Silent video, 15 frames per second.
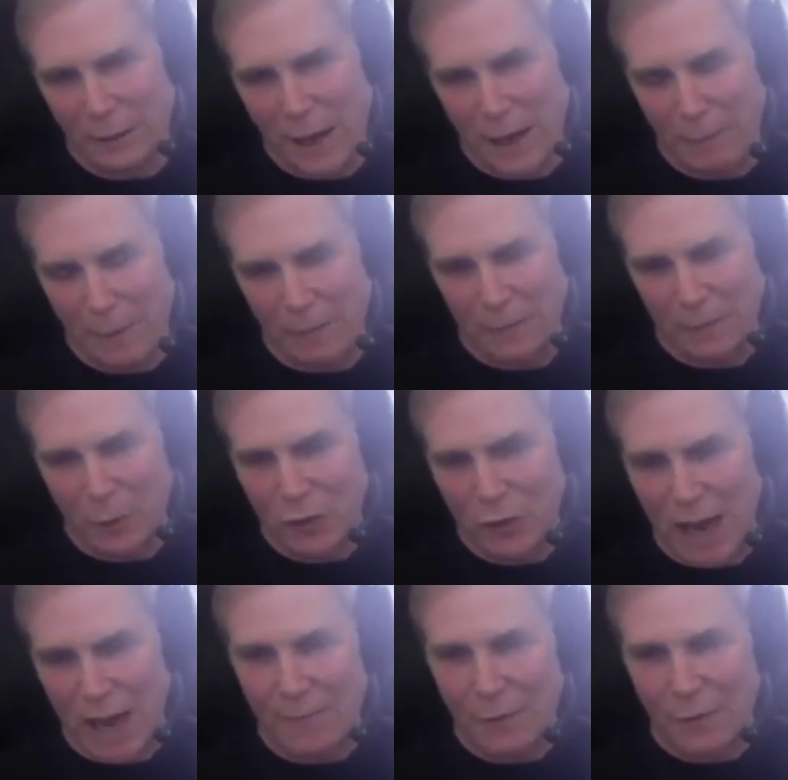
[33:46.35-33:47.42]
I, my first
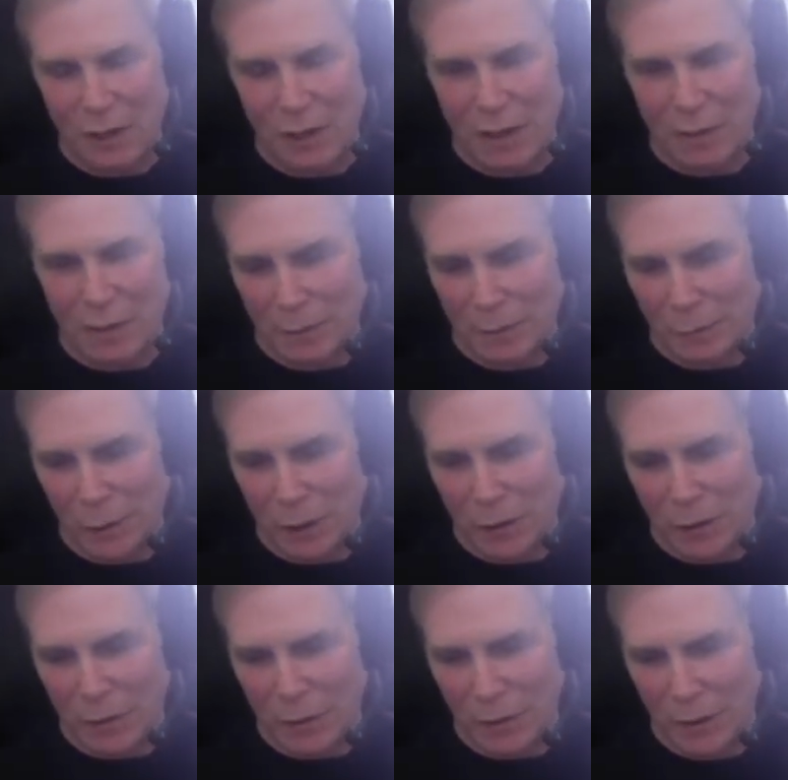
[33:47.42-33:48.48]
advertisement
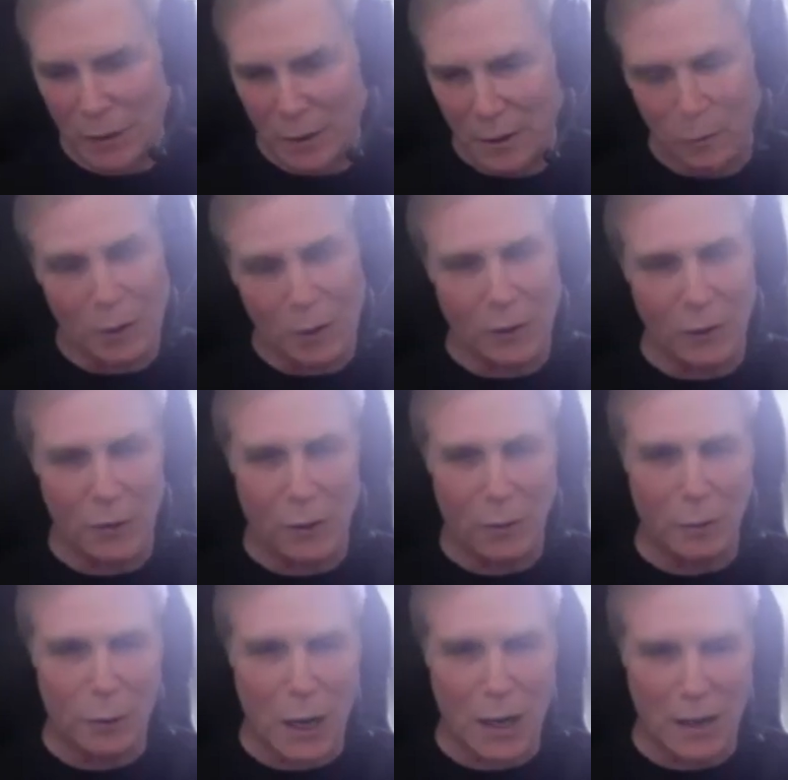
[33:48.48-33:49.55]
was, well, you're the
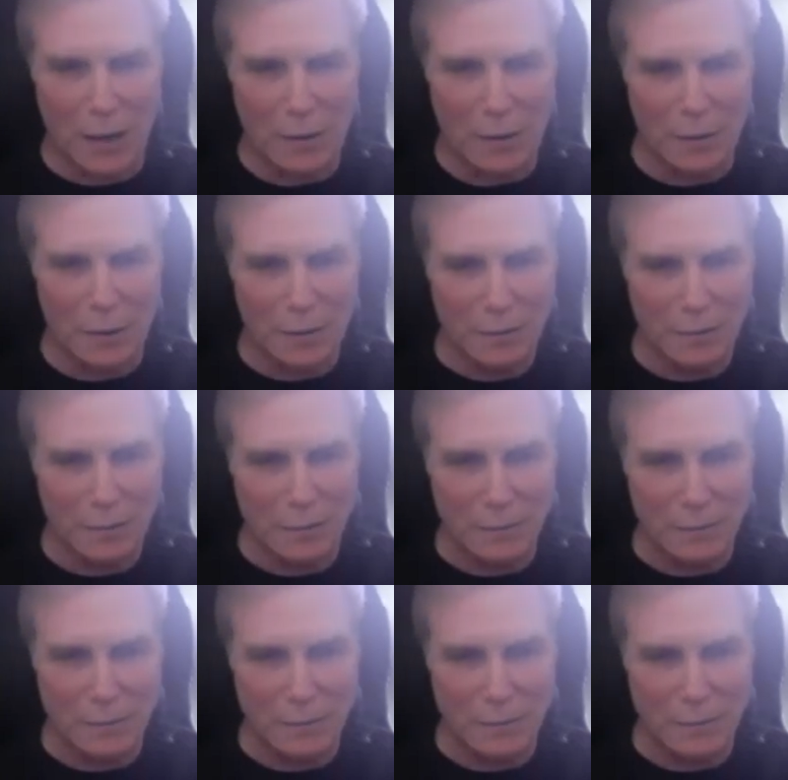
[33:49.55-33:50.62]
product. Yeah.
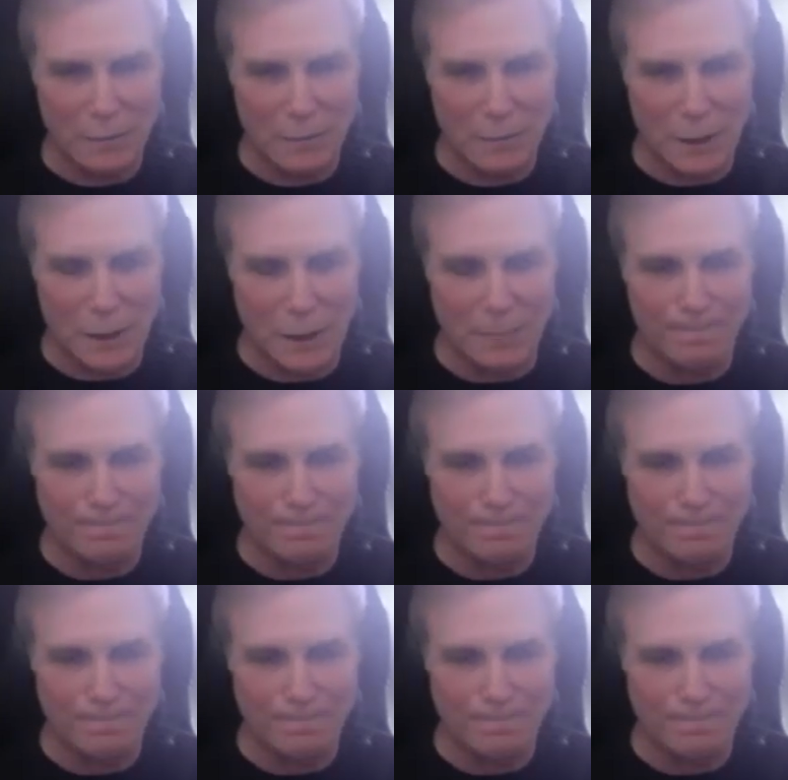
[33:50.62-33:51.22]
You know?